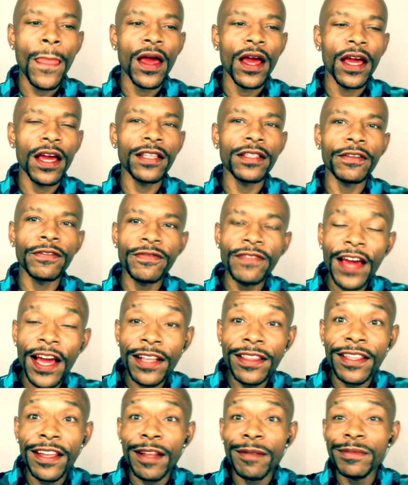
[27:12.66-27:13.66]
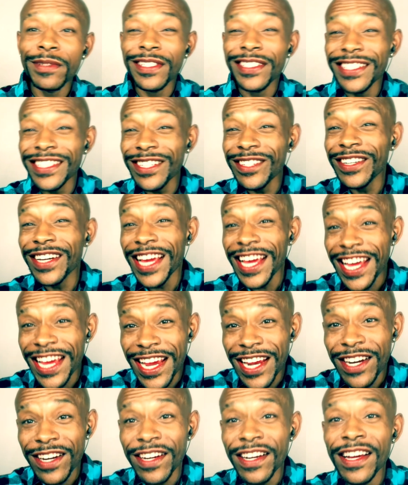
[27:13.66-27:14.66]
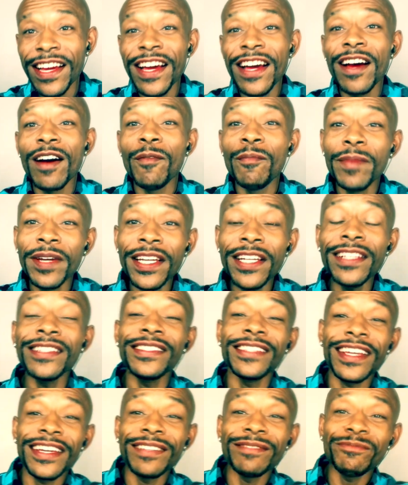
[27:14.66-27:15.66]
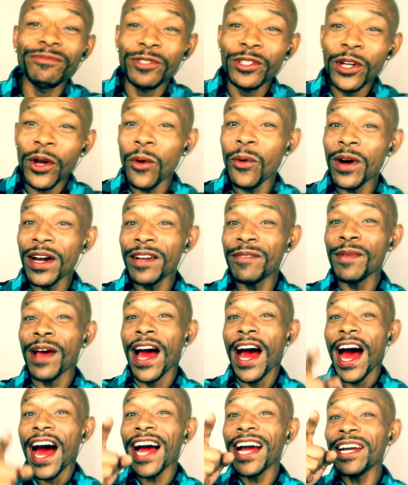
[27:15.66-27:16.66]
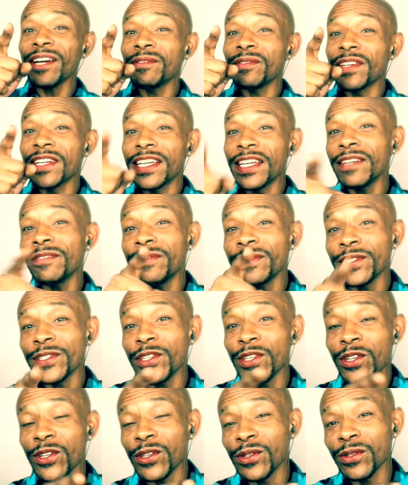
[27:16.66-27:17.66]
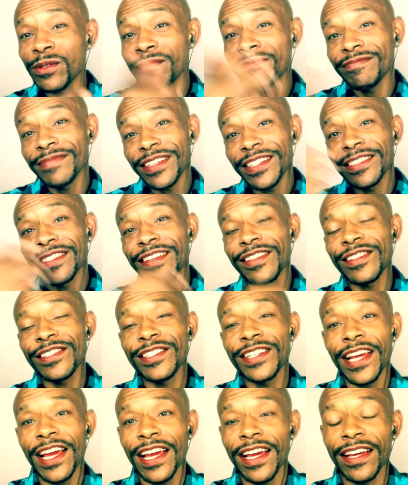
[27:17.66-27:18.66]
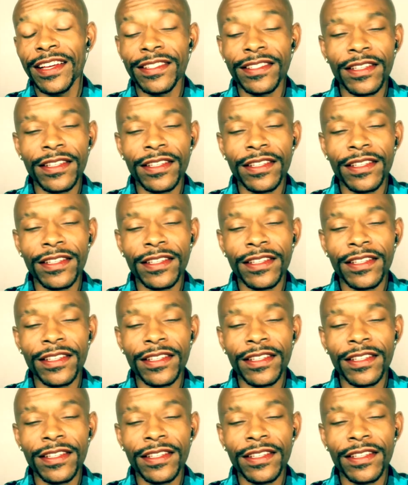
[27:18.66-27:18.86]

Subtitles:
and the fact that I'm still here means that, I have given you another chance.